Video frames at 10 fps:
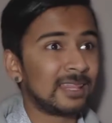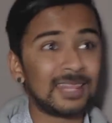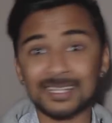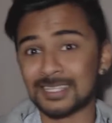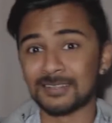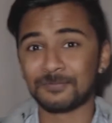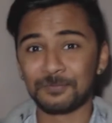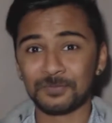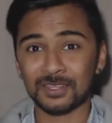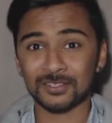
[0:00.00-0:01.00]
That's it.
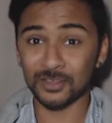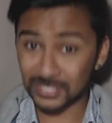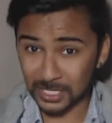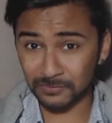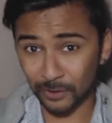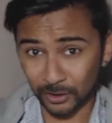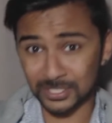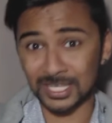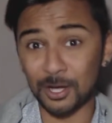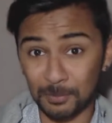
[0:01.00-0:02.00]
So instead of
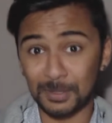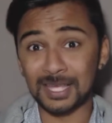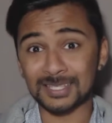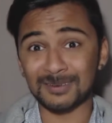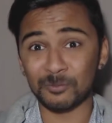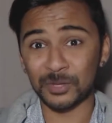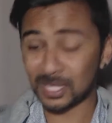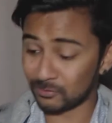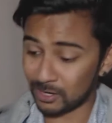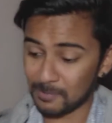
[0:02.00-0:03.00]
focusing on being someone that
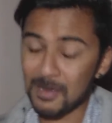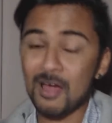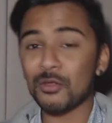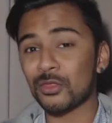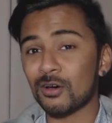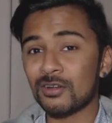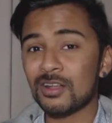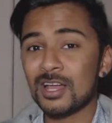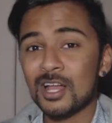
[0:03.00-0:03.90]
can run a marathon,